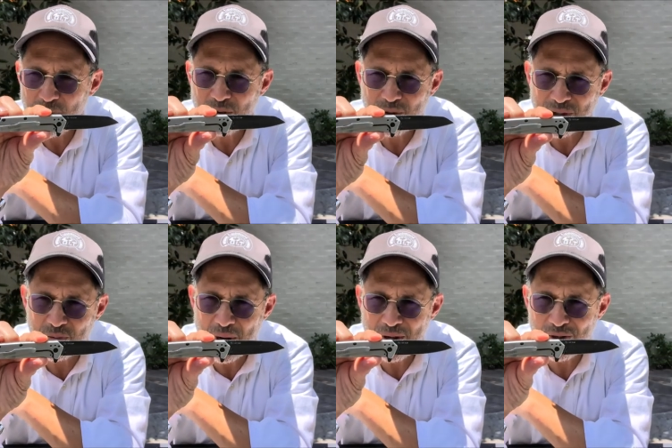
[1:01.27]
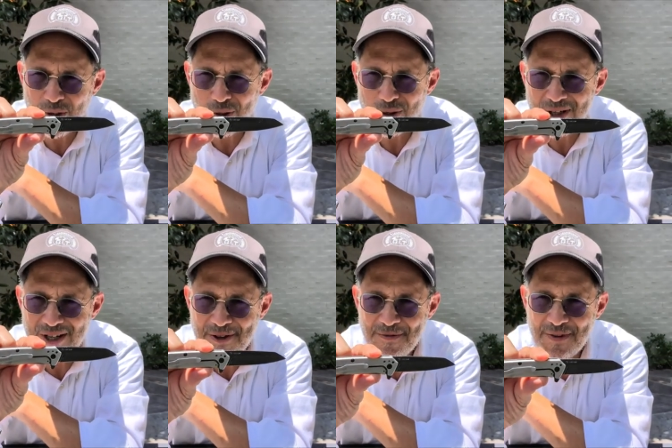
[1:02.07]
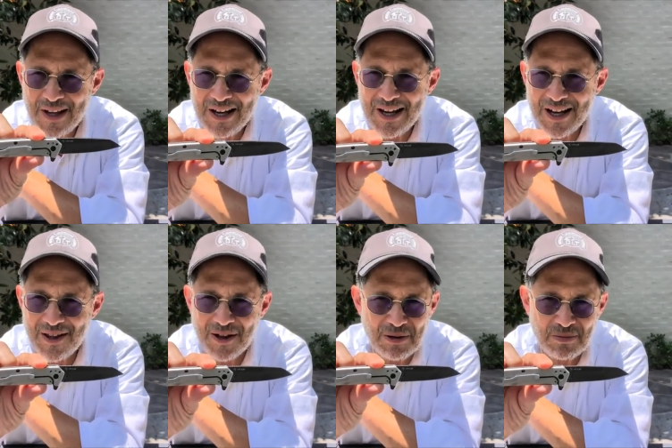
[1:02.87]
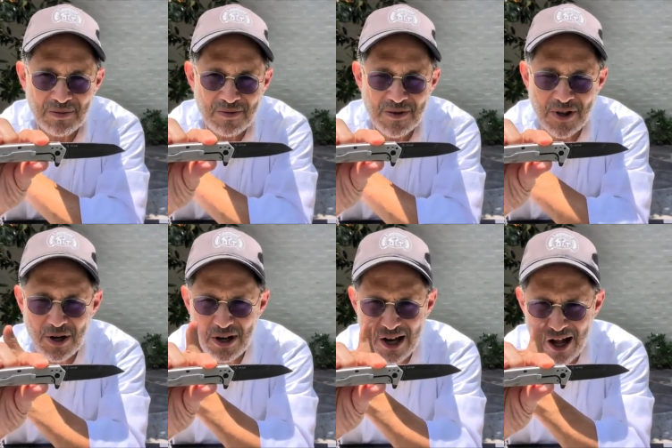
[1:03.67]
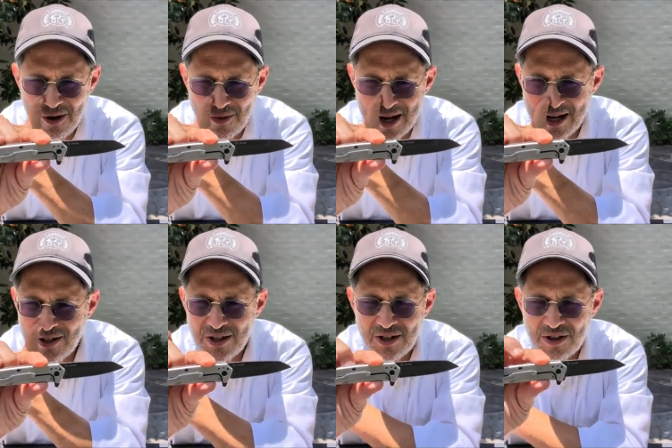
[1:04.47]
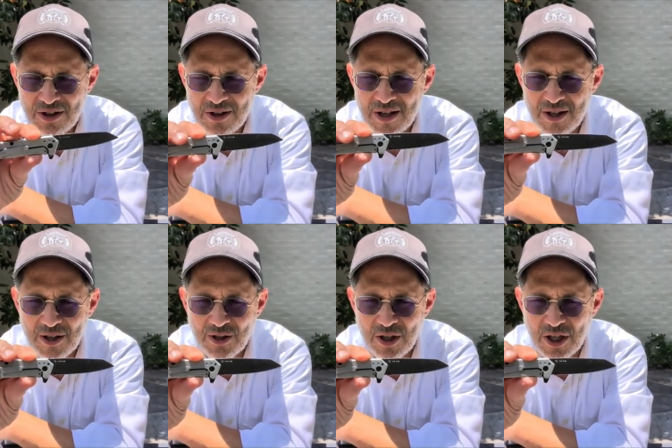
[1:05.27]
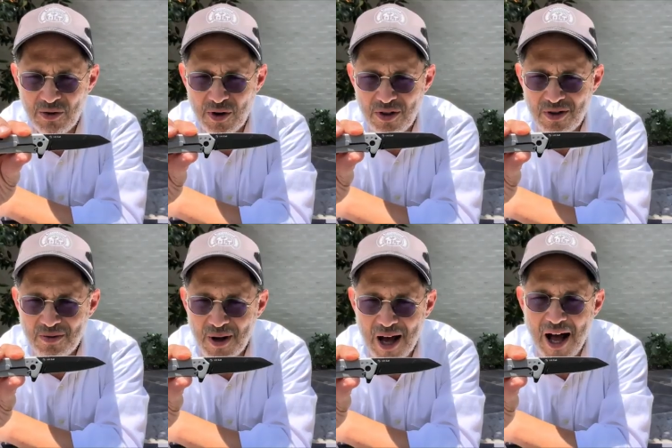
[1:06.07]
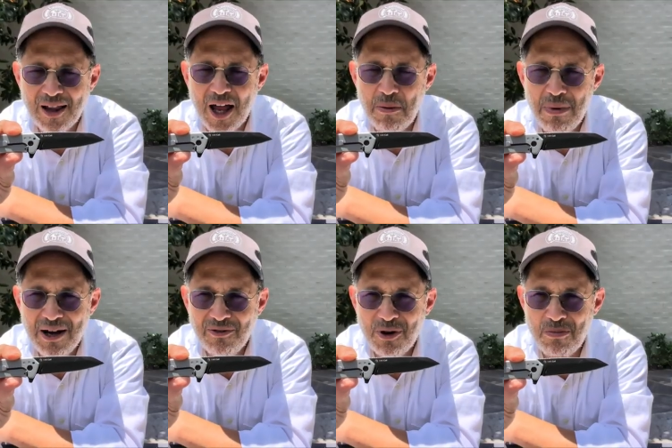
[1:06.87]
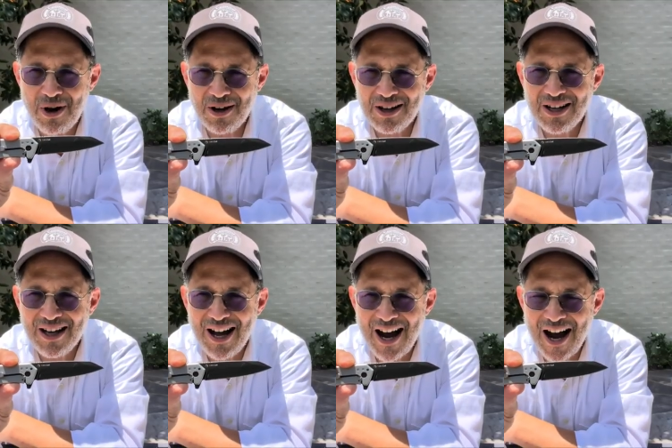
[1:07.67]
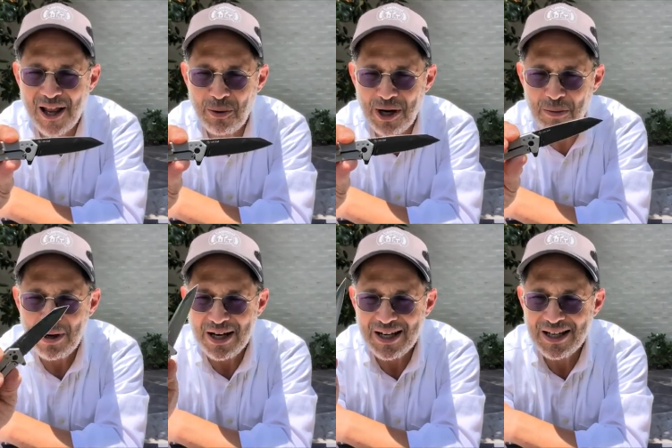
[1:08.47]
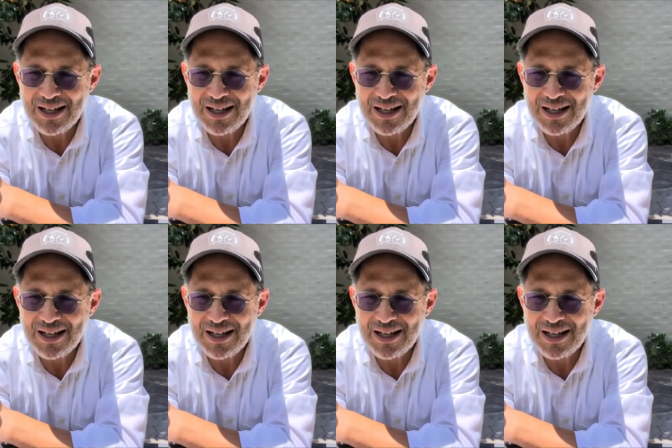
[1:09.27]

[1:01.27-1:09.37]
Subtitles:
user or experienced user in the $30 range. This is going to give you a lot of bang for your buck. Highly recommend it.